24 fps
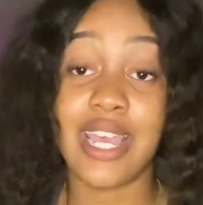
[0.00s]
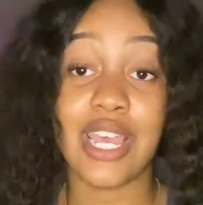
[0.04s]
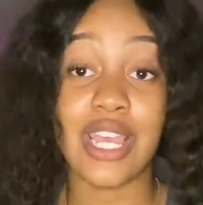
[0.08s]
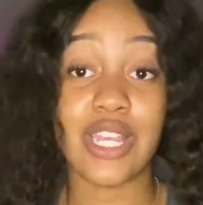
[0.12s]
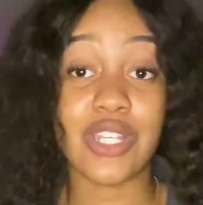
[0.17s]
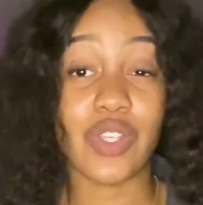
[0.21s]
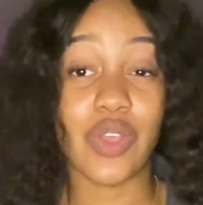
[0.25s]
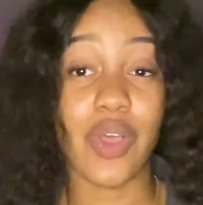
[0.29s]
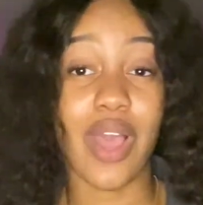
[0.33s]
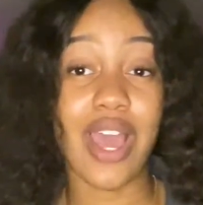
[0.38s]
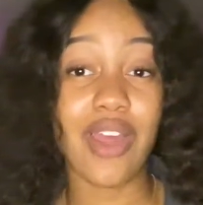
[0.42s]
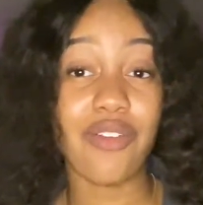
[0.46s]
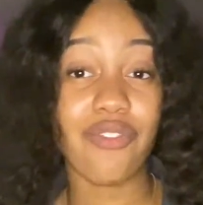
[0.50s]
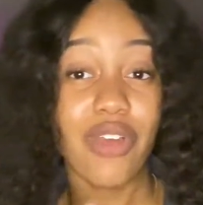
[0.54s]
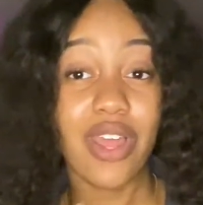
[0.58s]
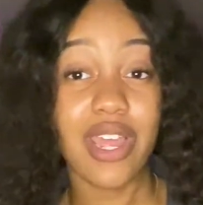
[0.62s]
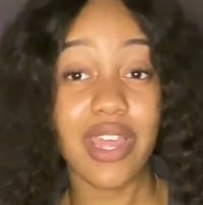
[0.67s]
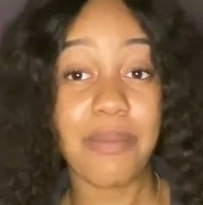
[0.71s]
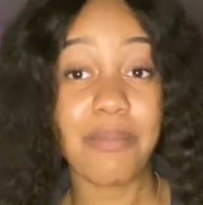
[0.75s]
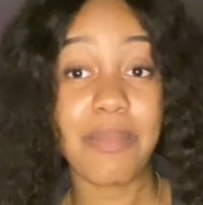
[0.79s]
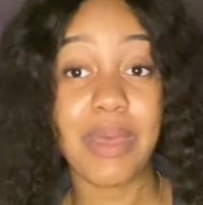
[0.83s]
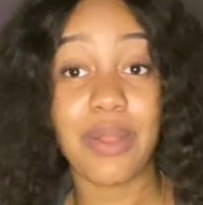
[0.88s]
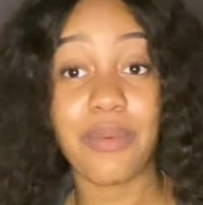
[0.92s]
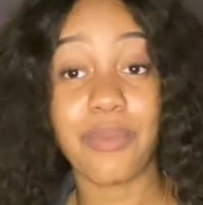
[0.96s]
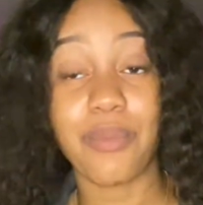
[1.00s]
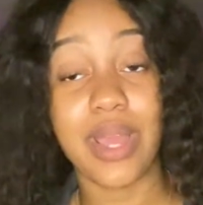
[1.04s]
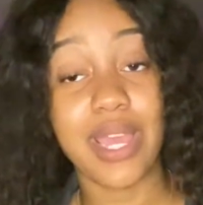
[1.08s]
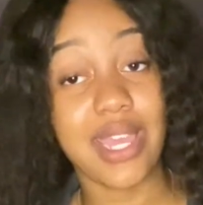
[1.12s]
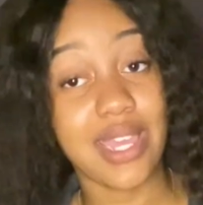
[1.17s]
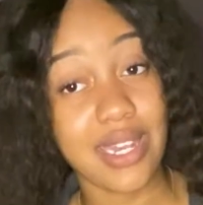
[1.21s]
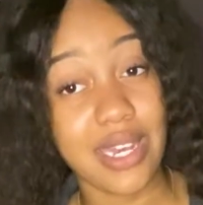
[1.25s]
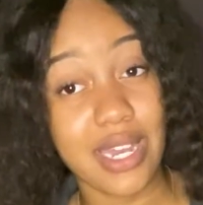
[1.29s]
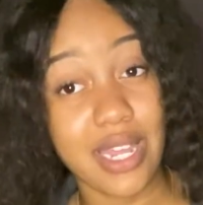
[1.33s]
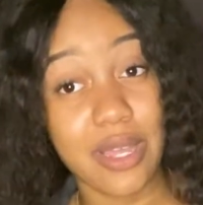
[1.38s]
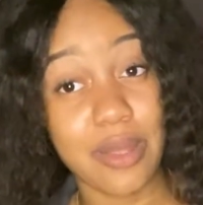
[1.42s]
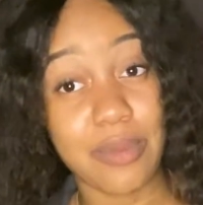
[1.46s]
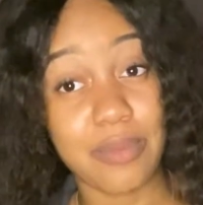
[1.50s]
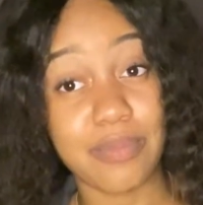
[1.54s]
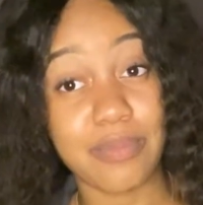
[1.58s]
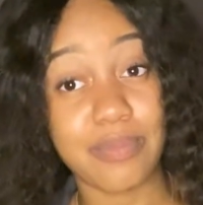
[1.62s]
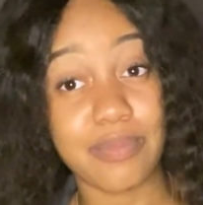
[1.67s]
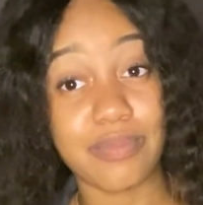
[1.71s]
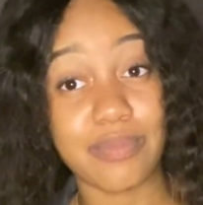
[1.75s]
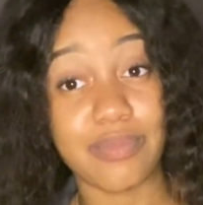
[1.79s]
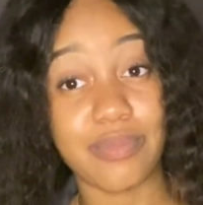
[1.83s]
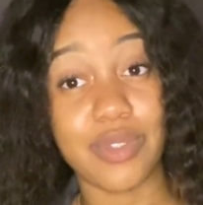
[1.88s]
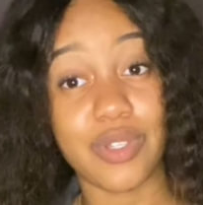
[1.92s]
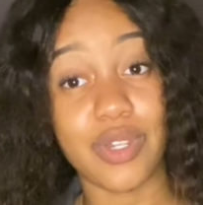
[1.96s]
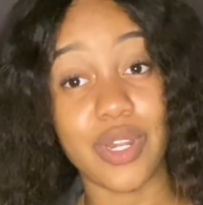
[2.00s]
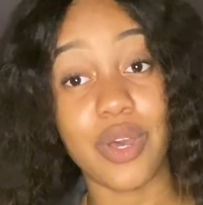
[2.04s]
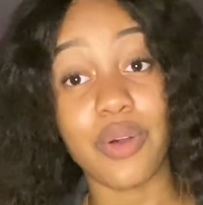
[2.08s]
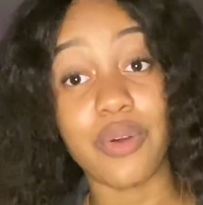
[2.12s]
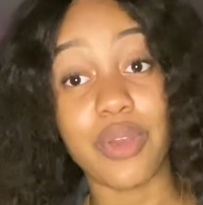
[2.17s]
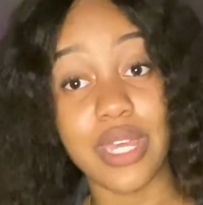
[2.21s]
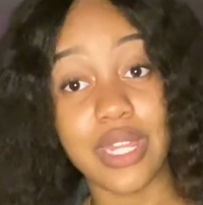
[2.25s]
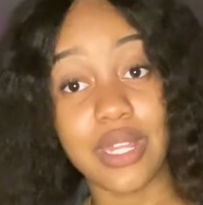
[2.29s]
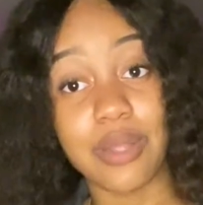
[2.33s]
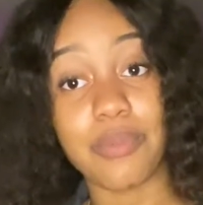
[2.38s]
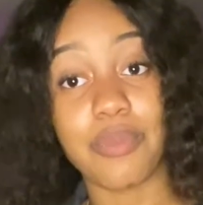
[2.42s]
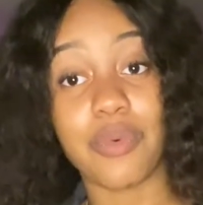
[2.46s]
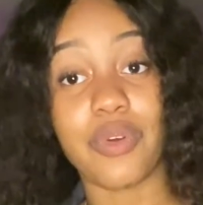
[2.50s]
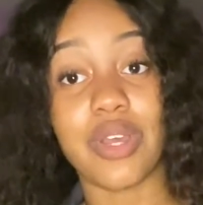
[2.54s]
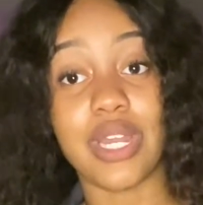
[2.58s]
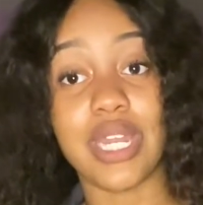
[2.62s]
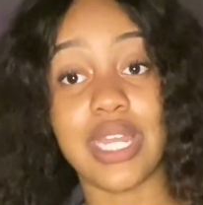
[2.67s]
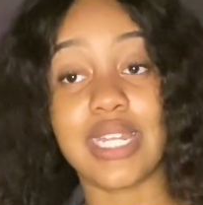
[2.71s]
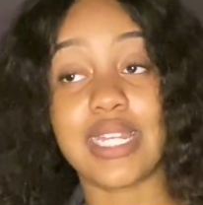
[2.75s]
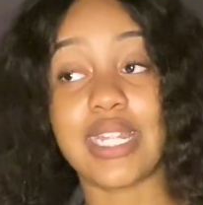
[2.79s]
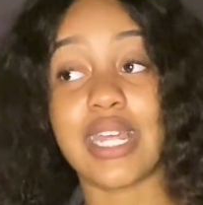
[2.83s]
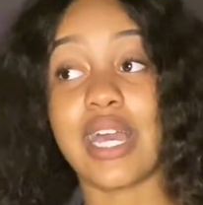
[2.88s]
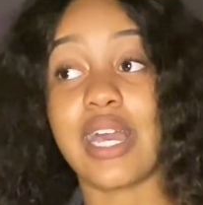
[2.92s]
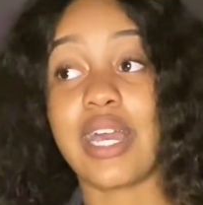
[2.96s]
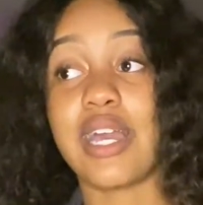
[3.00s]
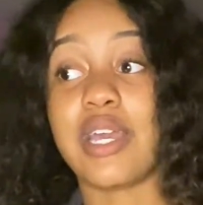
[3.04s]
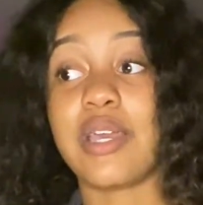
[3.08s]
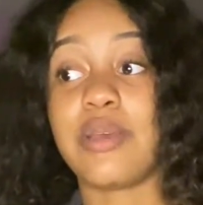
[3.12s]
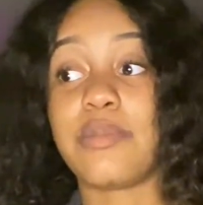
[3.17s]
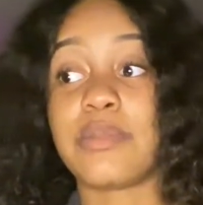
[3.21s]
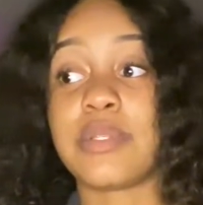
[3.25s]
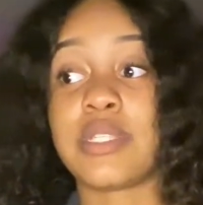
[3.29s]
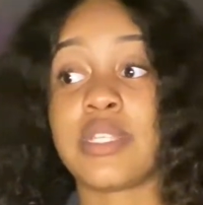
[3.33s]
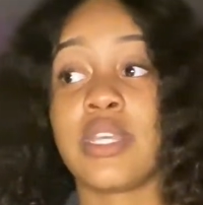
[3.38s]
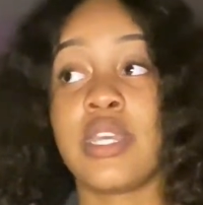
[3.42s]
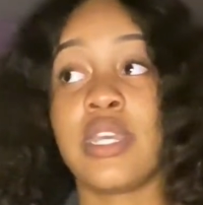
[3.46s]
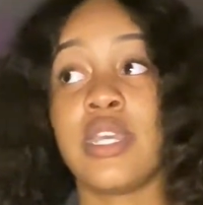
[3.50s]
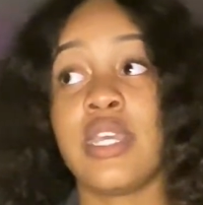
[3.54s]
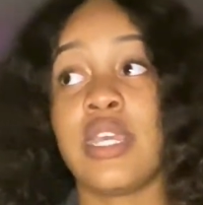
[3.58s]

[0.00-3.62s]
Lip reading: So I'd recommend waking up, in the morning times,